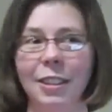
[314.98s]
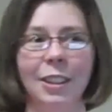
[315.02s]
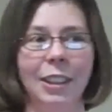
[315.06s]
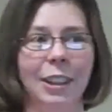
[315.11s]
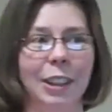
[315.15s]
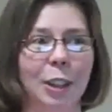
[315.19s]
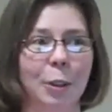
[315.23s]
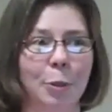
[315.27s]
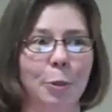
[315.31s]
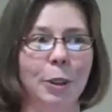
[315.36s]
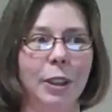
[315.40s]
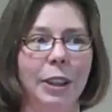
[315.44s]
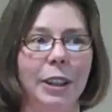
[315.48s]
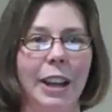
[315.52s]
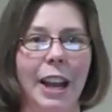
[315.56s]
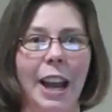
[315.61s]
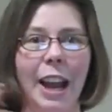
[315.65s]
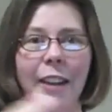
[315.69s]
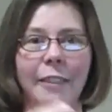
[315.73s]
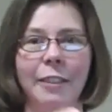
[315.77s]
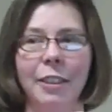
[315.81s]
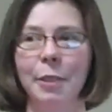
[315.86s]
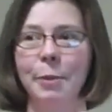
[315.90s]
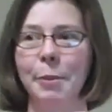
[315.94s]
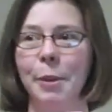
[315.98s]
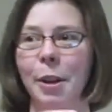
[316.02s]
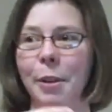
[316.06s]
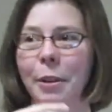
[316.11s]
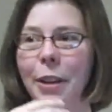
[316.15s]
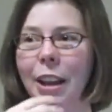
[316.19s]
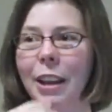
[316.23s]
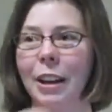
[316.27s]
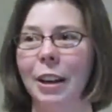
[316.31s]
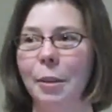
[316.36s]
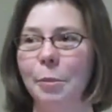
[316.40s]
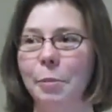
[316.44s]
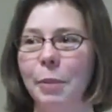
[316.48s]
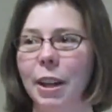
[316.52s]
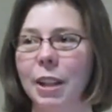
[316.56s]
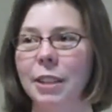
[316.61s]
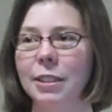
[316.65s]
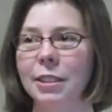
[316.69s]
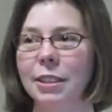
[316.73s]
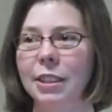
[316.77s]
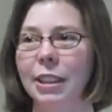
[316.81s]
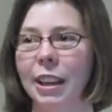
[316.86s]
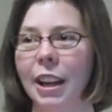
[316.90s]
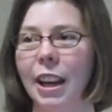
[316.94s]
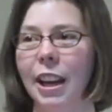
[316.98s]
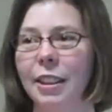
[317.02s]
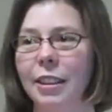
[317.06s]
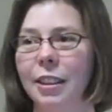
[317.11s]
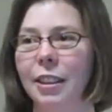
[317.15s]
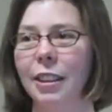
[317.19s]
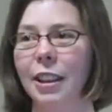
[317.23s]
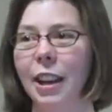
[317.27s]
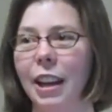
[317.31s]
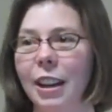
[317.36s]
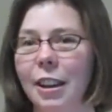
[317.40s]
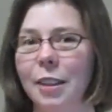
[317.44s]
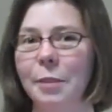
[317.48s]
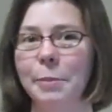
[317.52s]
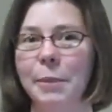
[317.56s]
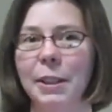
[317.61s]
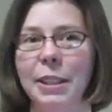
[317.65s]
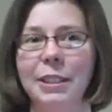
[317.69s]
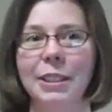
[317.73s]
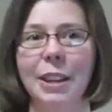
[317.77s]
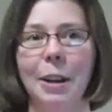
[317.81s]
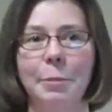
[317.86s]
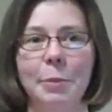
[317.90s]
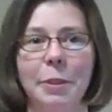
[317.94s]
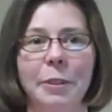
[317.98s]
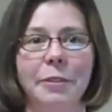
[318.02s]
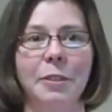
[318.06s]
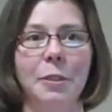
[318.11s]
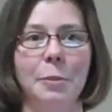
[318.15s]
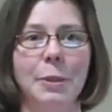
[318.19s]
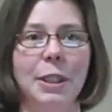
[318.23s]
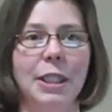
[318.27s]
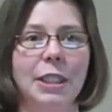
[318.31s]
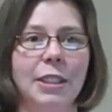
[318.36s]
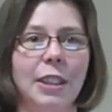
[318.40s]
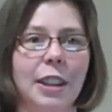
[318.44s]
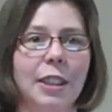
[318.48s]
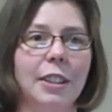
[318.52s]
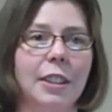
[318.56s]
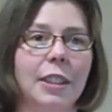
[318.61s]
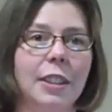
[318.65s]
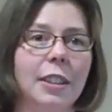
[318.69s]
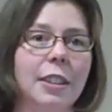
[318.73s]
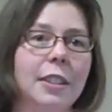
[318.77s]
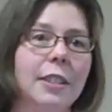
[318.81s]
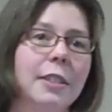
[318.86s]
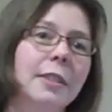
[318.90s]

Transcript: You wouldn't have them all getting mixed together, they can be separate from each other.